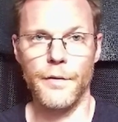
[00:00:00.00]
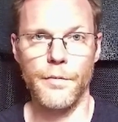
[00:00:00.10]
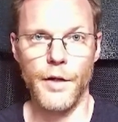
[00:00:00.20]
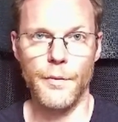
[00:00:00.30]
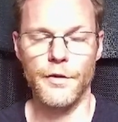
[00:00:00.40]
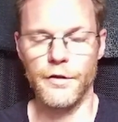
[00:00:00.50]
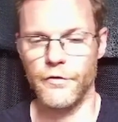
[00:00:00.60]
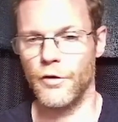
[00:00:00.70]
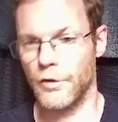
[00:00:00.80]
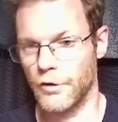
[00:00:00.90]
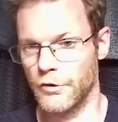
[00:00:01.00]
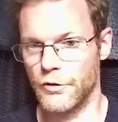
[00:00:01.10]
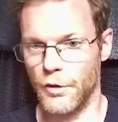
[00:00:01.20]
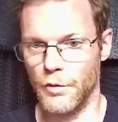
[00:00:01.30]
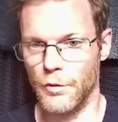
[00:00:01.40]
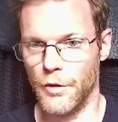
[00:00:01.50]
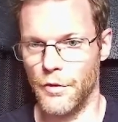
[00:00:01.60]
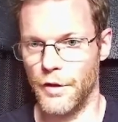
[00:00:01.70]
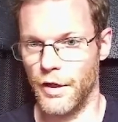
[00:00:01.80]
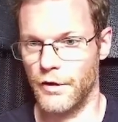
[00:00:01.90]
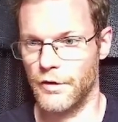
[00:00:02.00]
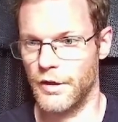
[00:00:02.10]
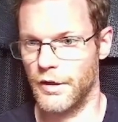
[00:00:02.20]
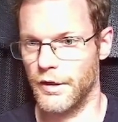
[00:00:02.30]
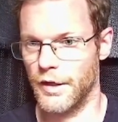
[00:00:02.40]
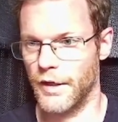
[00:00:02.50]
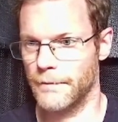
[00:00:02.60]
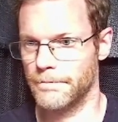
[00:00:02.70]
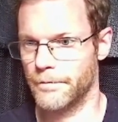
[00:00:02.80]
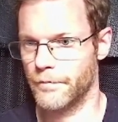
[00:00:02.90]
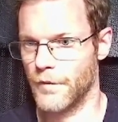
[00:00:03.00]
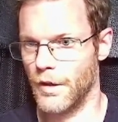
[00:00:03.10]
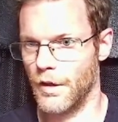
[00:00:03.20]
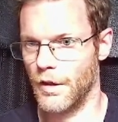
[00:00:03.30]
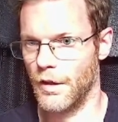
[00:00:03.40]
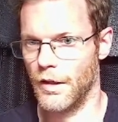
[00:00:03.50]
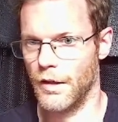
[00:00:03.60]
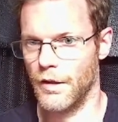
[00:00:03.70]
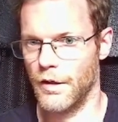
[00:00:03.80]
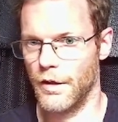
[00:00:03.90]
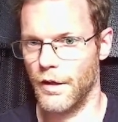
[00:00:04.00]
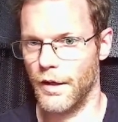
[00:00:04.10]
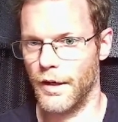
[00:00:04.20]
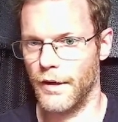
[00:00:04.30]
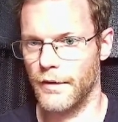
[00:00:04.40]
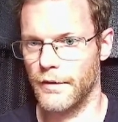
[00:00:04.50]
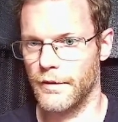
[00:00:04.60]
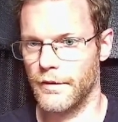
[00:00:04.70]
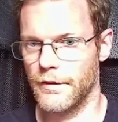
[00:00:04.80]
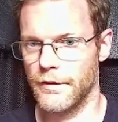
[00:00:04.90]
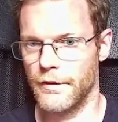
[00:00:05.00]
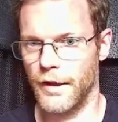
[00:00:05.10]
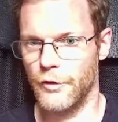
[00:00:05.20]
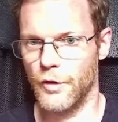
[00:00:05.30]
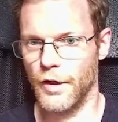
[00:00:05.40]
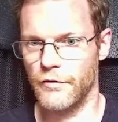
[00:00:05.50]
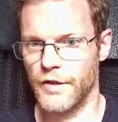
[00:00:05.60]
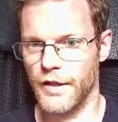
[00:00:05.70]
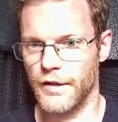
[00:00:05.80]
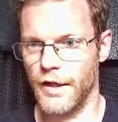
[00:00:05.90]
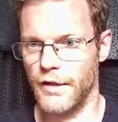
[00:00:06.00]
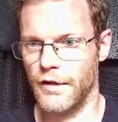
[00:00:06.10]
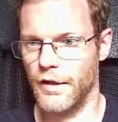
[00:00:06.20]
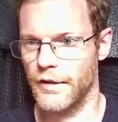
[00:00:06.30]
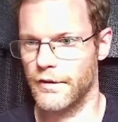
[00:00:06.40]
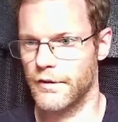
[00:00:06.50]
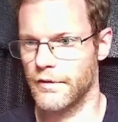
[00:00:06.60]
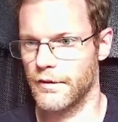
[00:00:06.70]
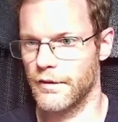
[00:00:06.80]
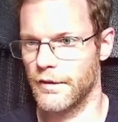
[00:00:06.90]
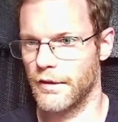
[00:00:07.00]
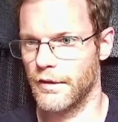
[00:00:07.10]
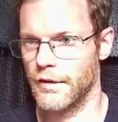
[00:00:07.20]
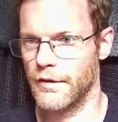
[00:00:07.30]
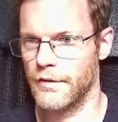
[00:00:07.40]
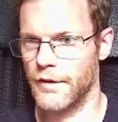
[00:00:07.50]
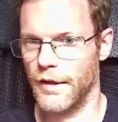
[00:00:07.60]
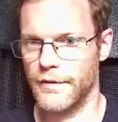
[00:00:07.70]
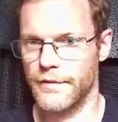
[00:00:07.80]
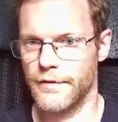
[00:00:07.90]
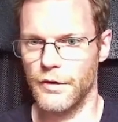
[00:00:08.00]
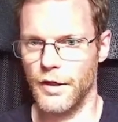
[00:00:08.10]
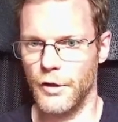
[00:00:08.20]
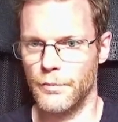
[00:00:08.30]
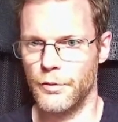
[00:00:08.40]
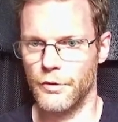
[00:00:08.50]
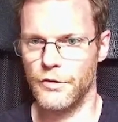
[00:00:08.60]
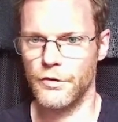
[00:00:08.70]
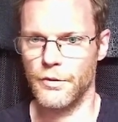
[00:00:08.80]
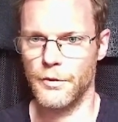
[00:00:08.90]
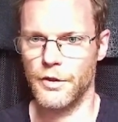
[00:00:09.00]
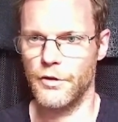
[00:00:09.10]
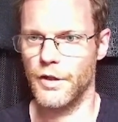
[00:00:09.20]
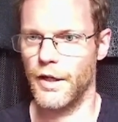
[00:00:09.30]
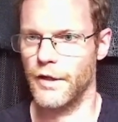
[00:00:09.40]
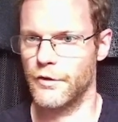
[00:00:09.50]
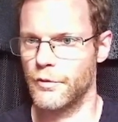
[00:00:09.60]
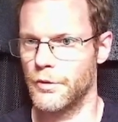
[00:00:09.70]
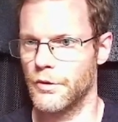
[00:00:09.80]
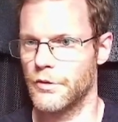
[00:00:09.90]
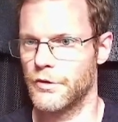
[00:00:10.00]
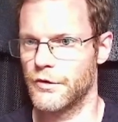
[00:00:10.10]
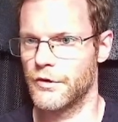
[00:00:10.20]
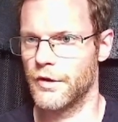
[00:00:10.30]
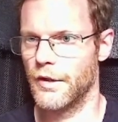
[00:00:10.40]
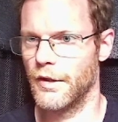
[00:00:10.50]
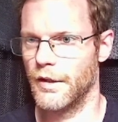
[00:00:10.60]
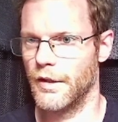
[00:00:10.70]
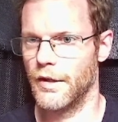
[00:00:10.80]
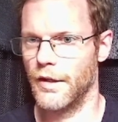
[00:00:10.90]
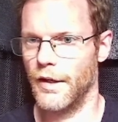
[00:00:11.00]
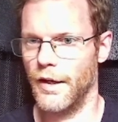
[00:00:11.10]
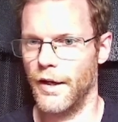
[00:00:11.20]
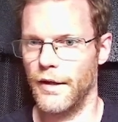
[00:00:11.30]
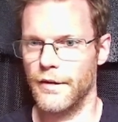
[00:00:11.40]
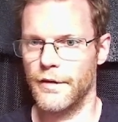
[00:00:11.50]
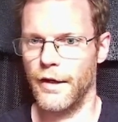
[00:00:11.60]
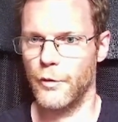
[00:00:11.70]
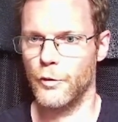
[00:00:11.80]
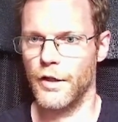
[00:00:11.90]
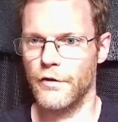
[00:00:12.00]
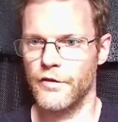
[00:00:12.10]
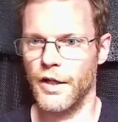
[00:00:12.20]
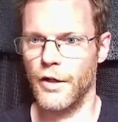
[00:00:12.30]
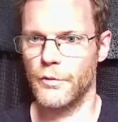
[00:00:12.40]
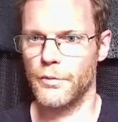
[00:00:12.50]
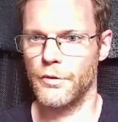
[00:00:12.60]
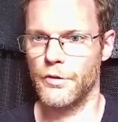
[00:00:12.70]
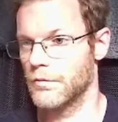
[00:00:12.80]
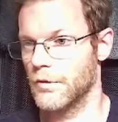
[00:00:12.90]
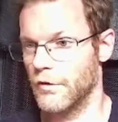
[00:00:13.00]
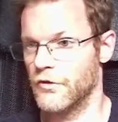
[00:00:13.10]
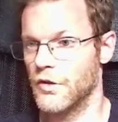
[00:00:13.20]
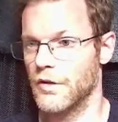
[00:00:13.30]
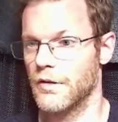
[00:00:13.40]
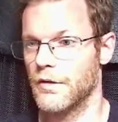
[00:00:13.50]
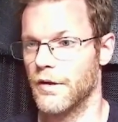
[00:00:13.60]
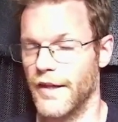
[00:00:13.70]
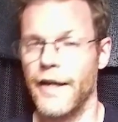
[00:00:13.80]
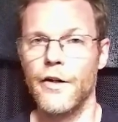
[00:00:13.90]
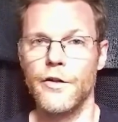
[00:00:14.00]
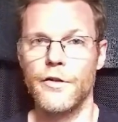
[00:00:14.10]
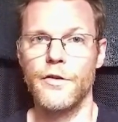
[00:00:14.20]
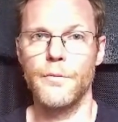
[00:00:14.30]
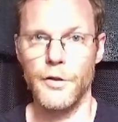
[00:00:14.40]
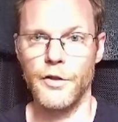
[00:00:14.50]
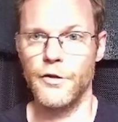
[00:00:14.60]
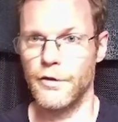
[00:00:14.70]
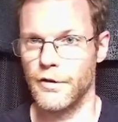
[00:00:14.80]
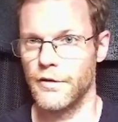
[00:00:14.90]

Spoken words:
parameter for control with Niagara again. And then you have that highlight, that's output to the material attributes, and then we have the output of the layered material.